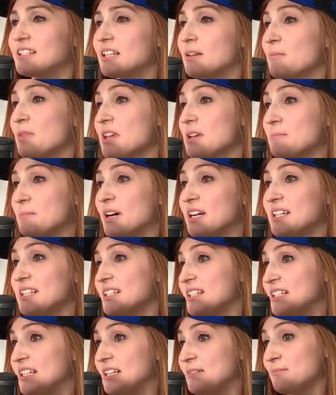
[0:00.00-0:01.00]
And something might
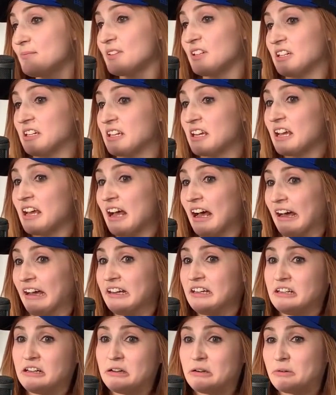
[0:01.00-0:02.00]
seem like,
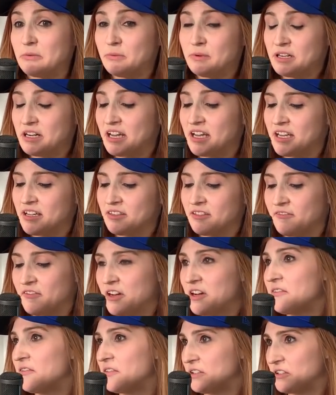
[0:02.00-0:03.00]
I know when I, the
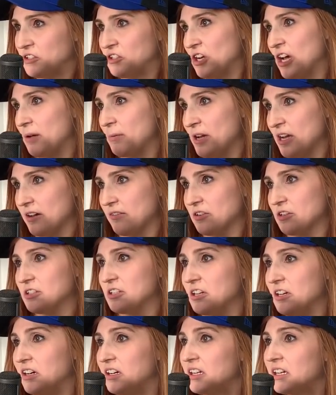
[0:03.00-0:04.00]
very first job I ever
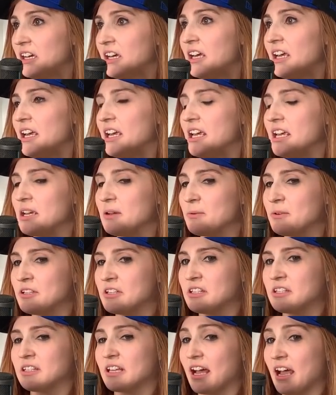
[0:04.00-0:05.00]
took, it
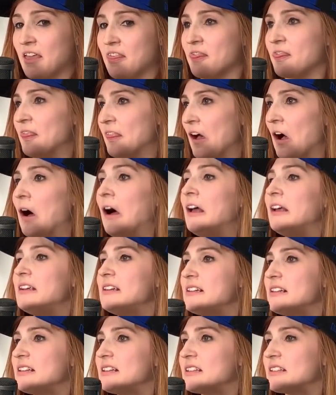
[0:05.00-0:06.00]
was, I thought
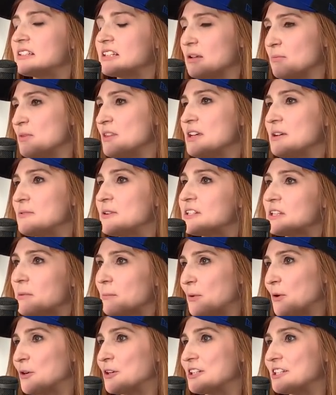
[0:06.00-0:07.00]
something was
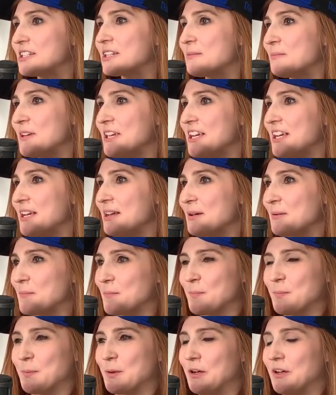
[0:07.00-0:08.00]
important to me,
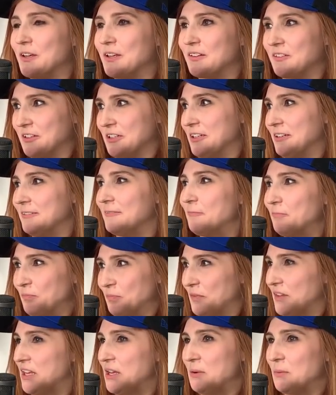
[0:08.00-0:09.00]
but like
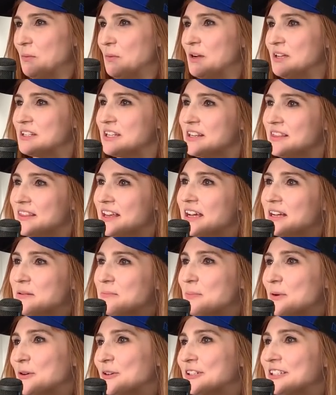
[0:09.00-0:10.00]
it wasn't that
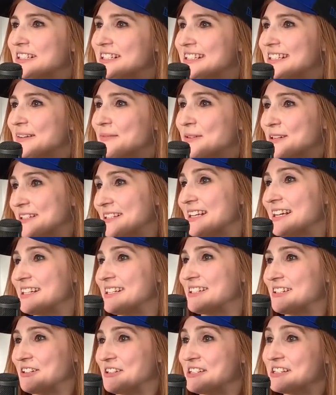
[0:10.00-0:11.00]
important once I
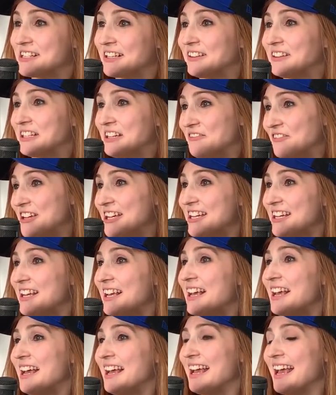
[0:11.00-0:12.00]
started to live it.
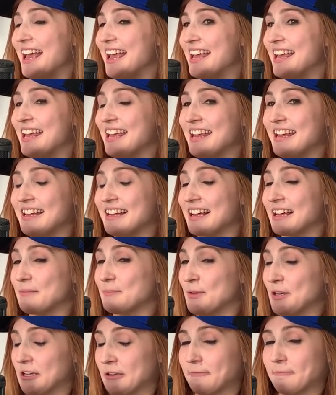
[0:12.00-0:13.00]
Yeah. And
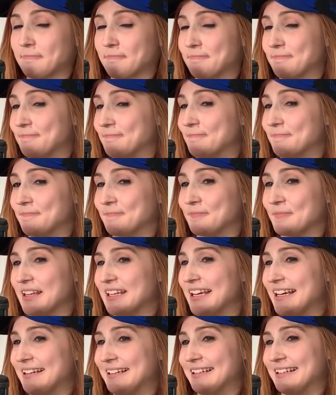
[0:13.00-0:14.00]
I'm like, mm,
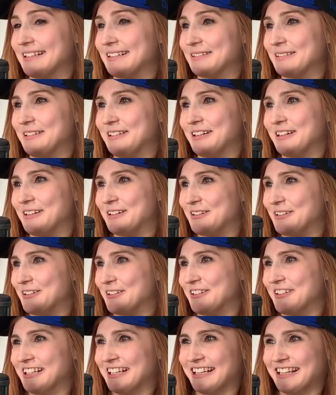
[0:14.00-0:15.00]
I don't
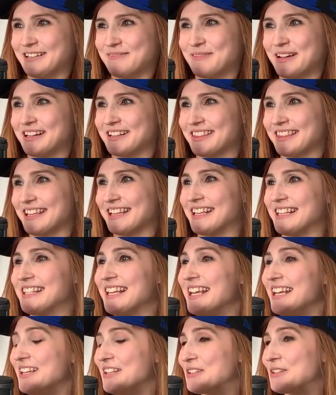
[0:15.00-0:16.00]
know about yeah.
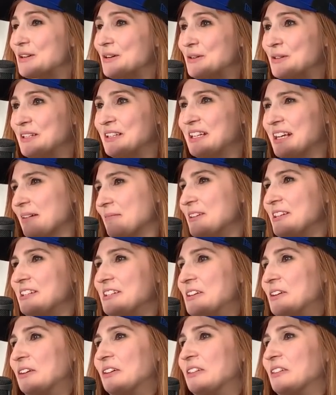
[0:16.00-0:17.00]
this. So, I
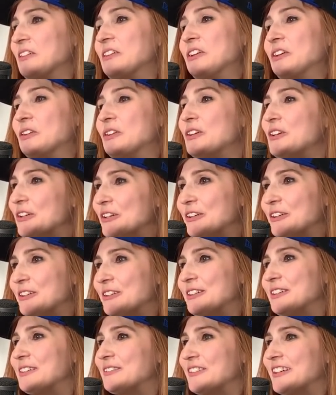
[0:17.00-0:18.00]
mean, you, you
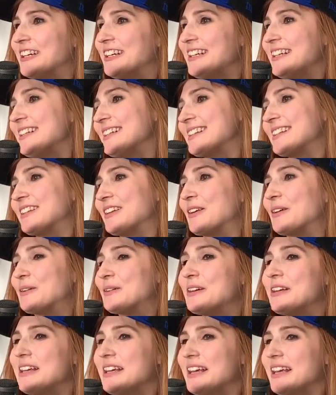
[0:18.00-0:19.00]
learned, yeah. right?
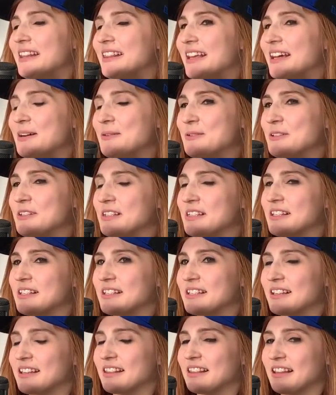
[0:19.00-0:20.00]
So that
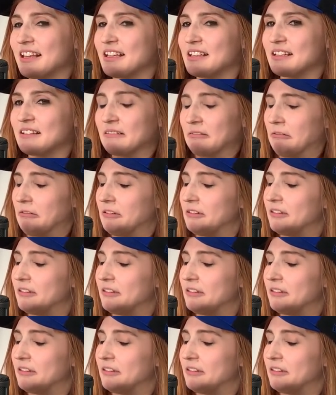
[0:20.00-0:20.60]
was that.